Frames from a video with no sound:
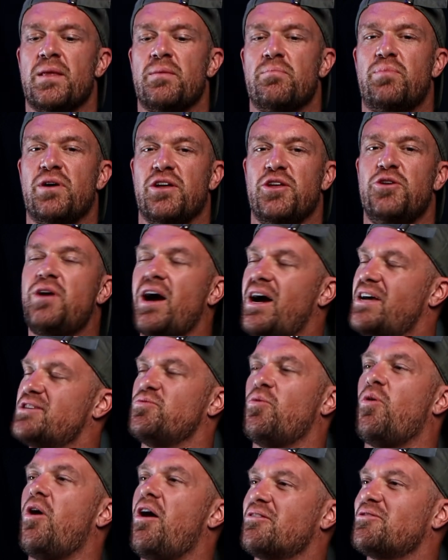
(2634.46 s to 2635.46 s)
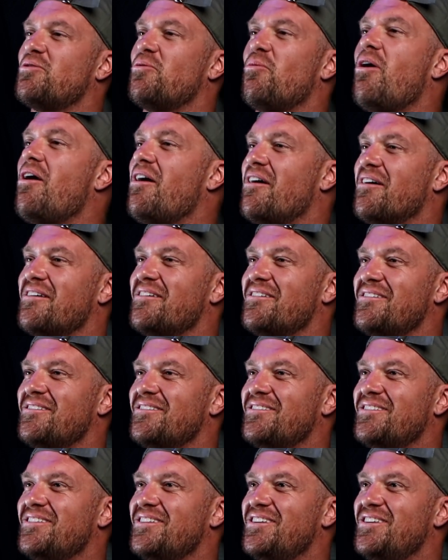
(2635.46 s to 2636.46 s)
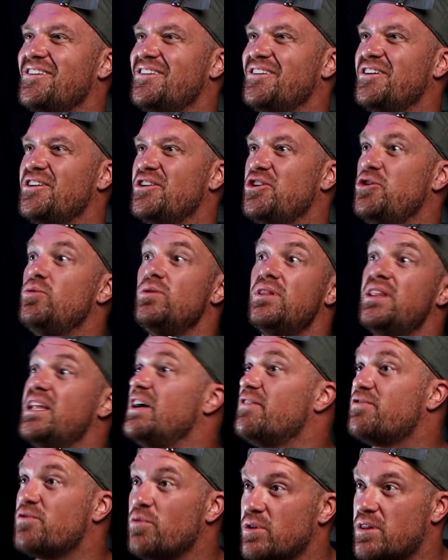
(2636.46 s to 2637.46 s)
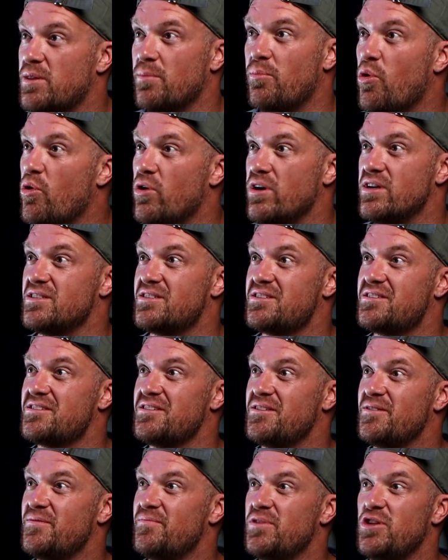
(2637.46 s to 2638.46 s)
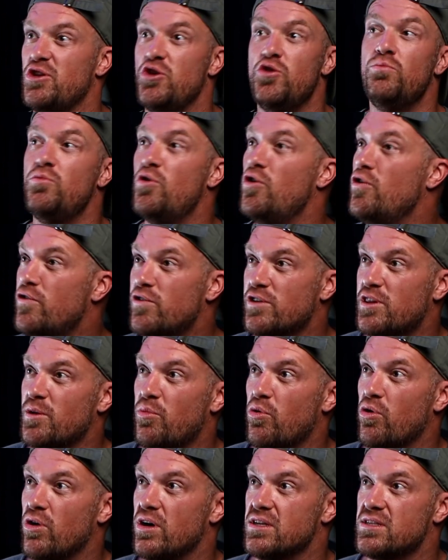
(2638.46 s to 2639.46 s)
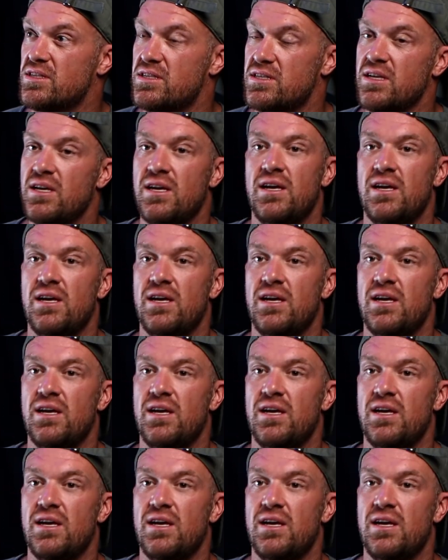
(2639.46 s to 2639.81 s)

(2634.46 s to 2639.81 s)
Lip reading: But you guys walk the walk. You lift with the boys. Yeah. You move with the boys.